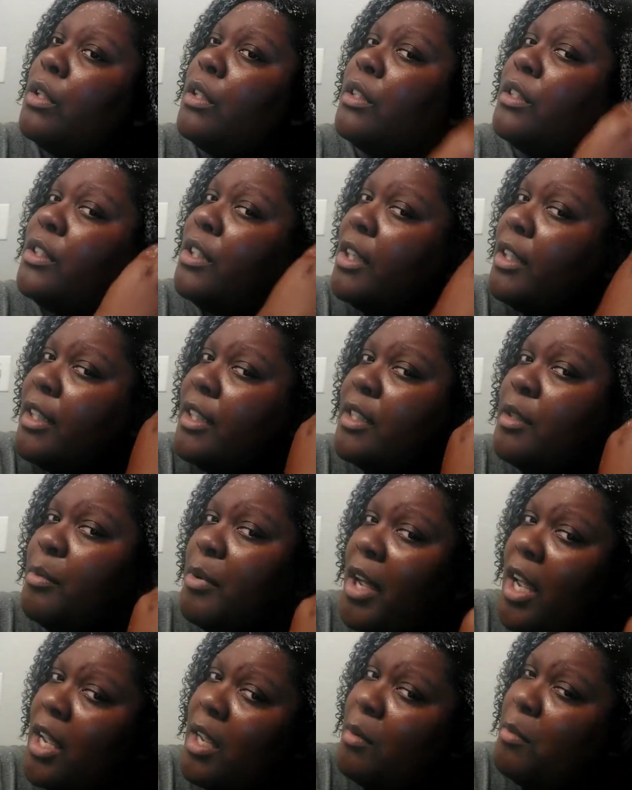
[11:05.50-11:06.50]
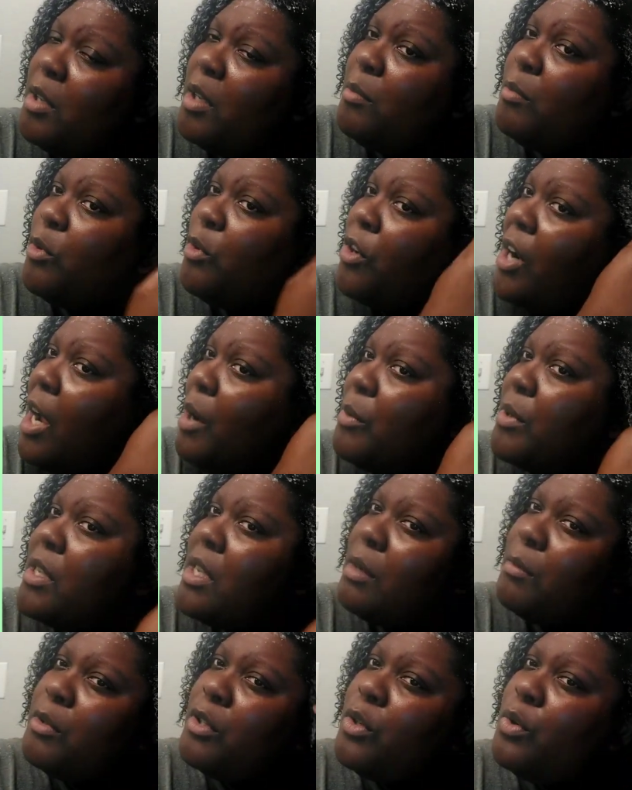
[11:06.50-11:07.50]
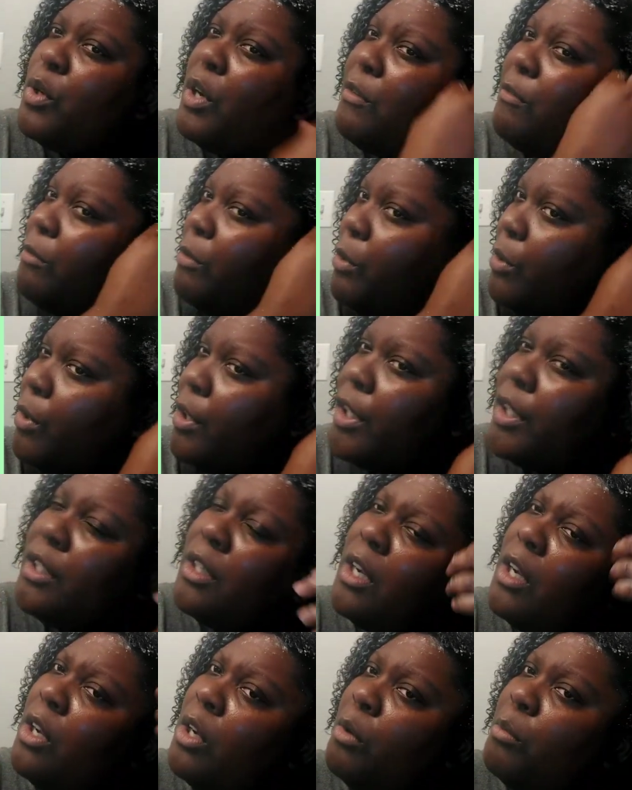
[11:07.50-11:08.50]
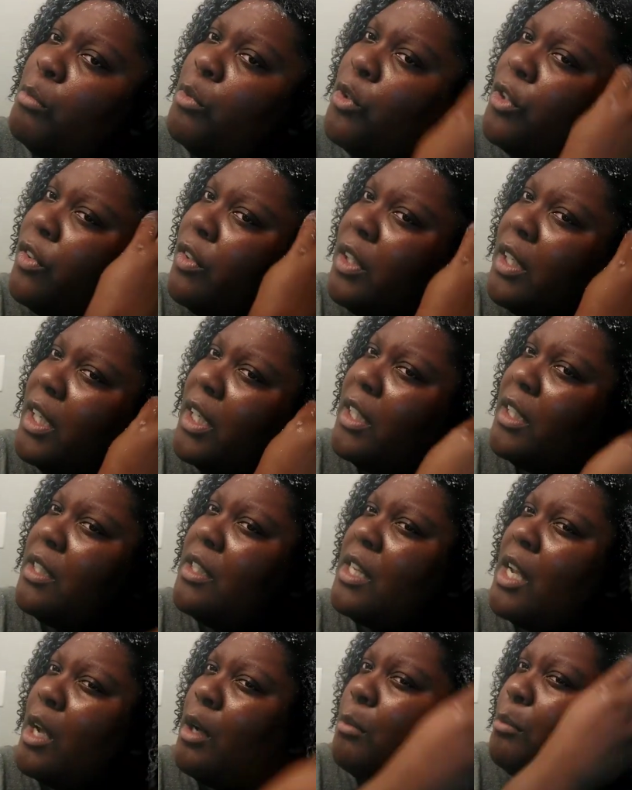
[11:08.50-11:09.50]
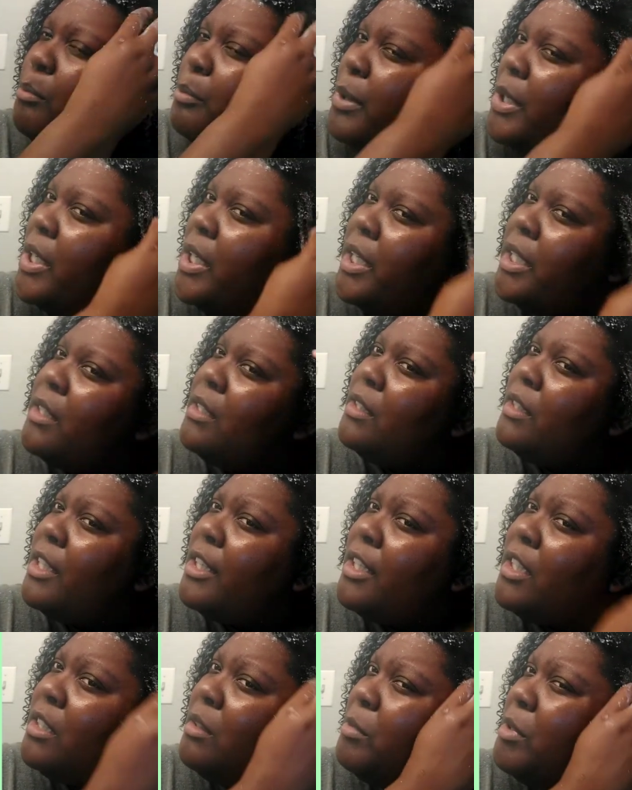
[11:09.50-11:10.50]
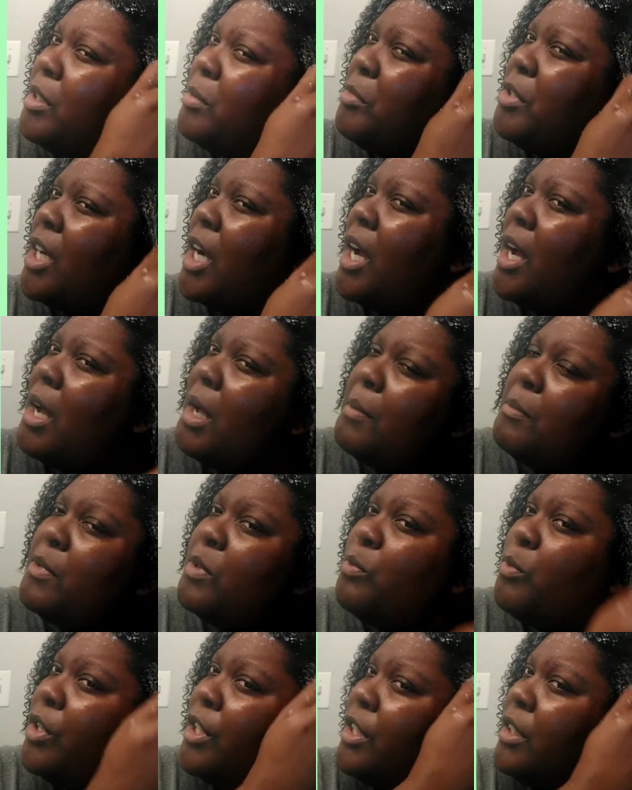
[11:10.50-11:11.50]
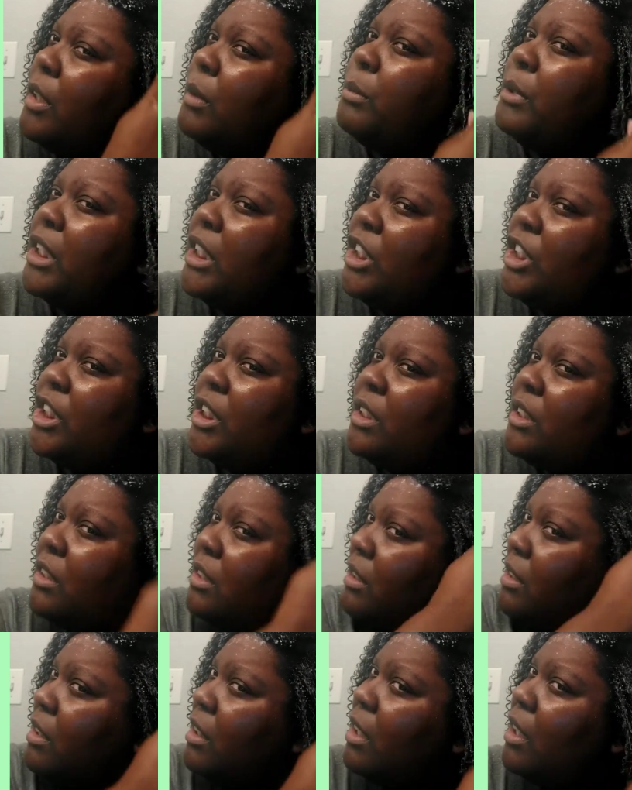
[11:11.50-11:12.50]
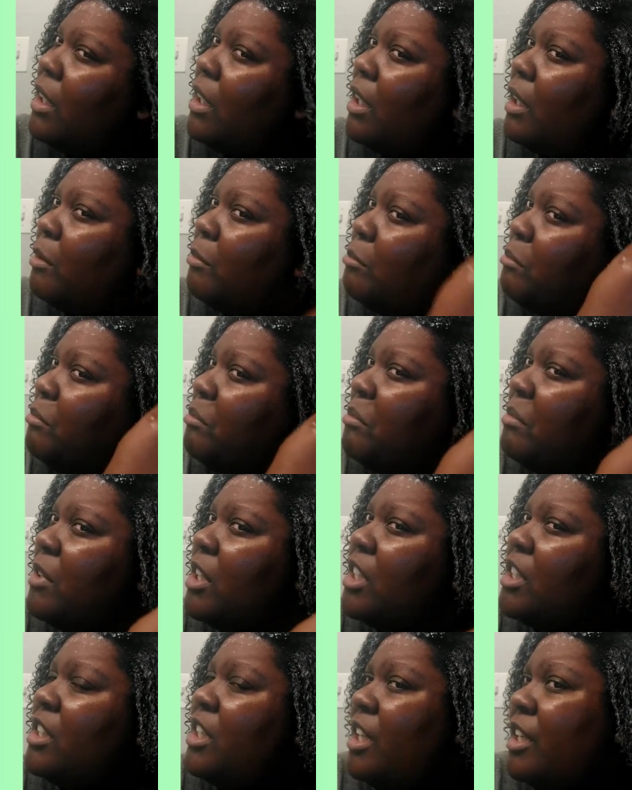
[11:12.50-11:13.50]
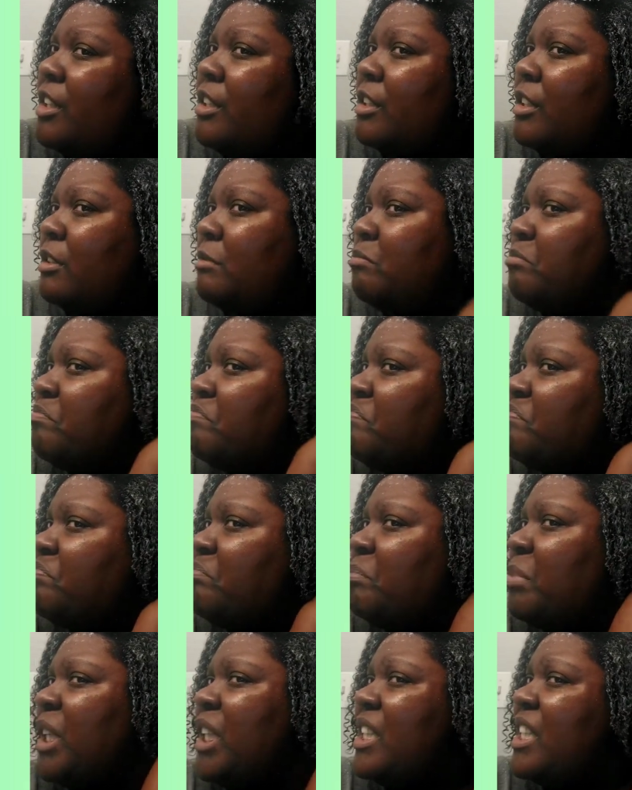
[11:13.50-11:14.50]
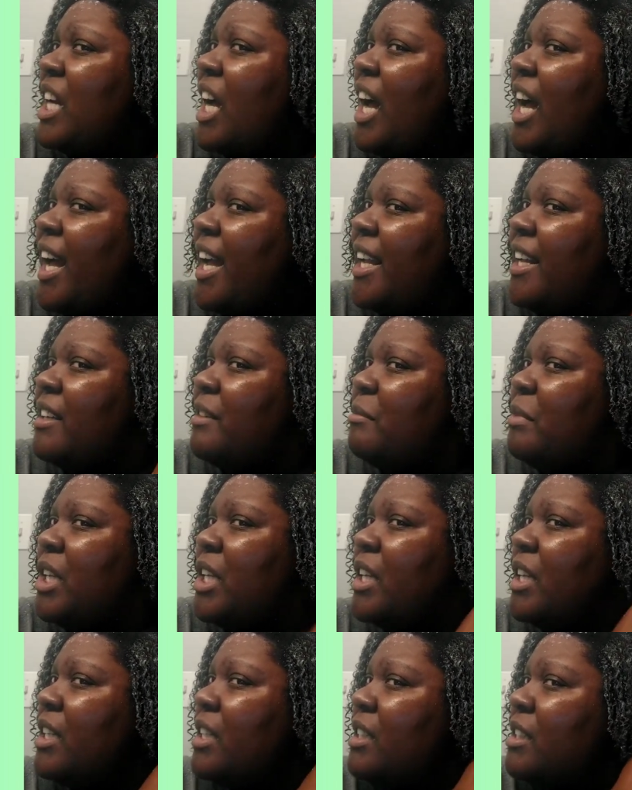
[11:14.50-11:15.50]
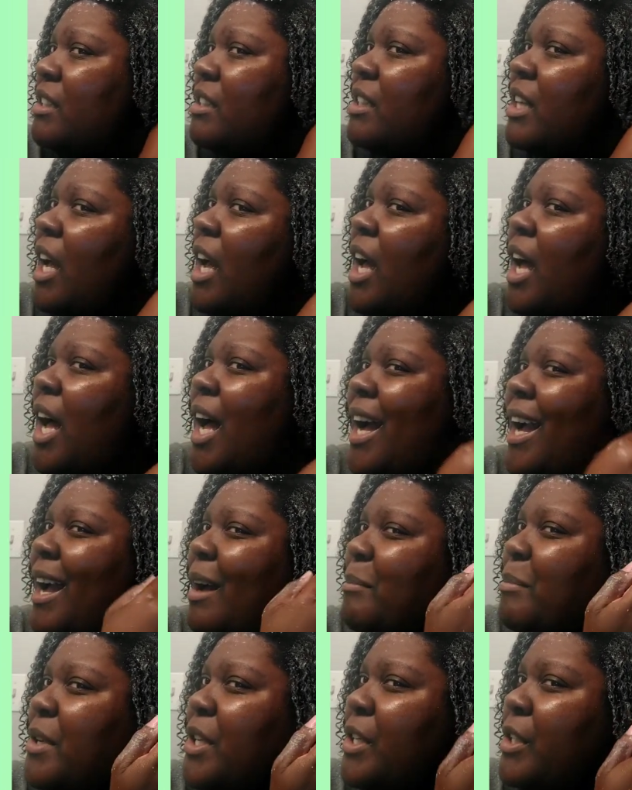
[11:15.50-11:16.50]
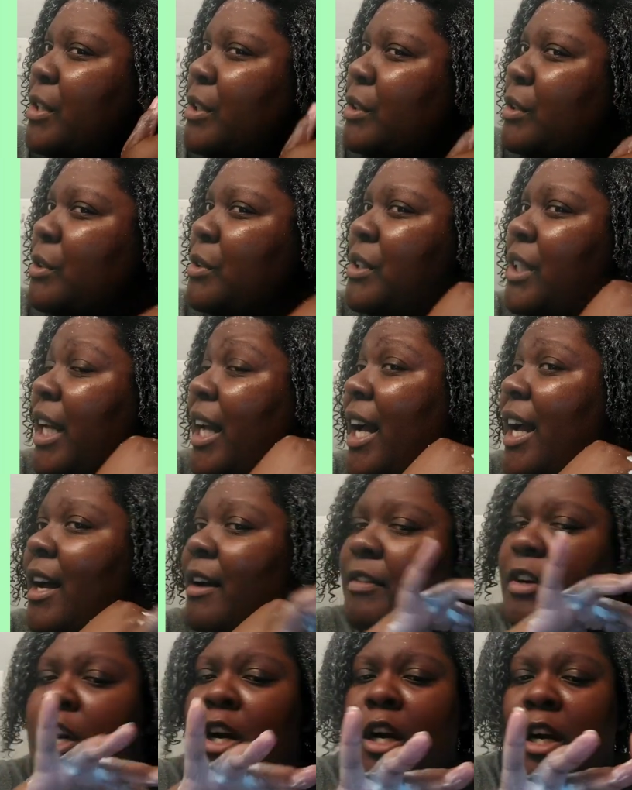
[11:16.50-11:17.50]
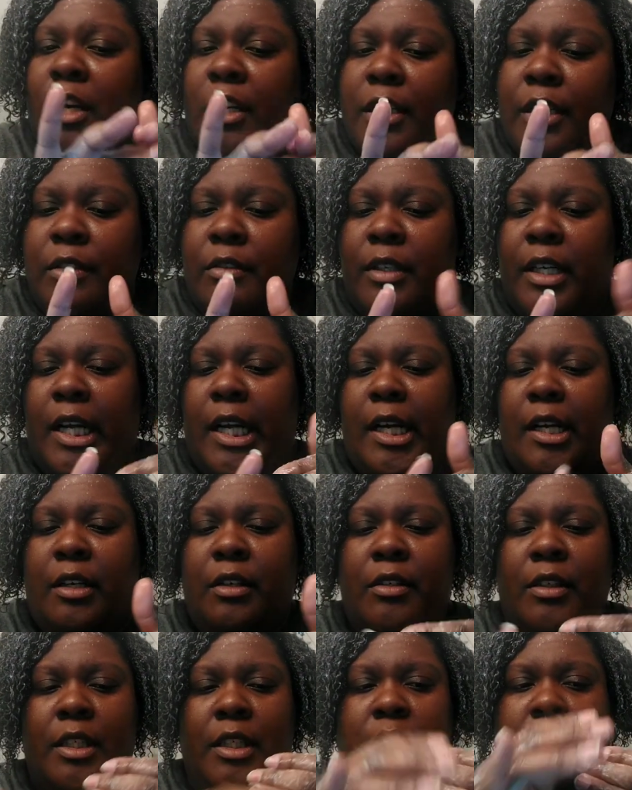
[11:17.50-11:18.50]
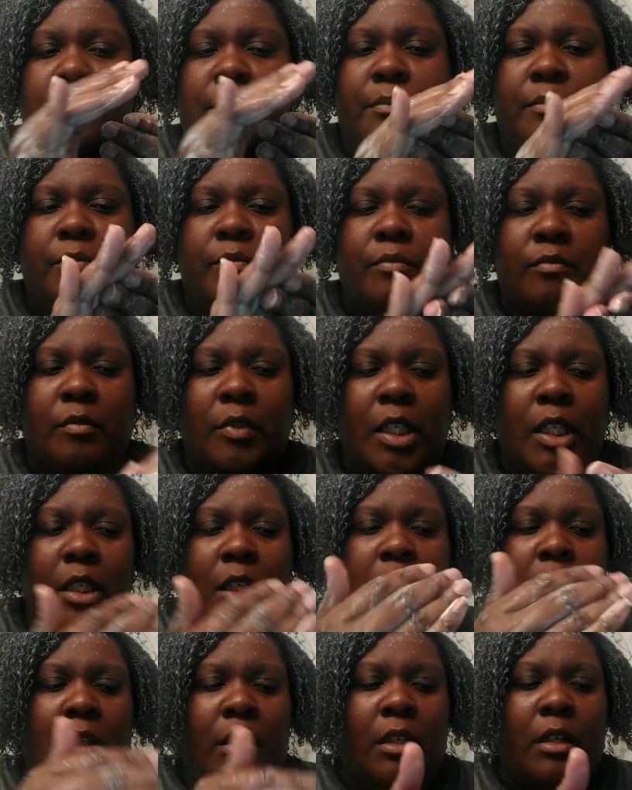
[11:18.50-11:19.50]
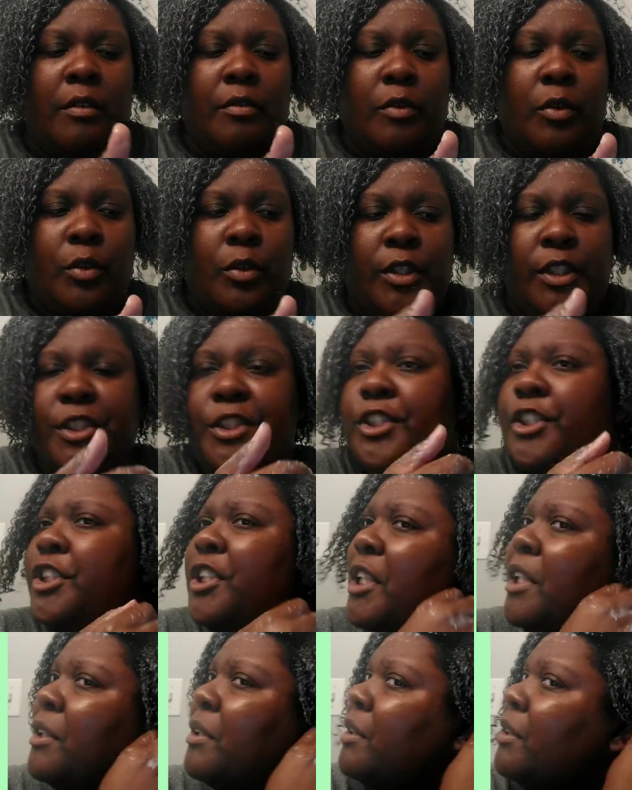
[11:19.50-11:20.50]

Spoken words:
started to pay me more, I was able to afford more Lux. But there are going to be some times where the budget is going to be tight because I got bills, like I have a car note now. And of course,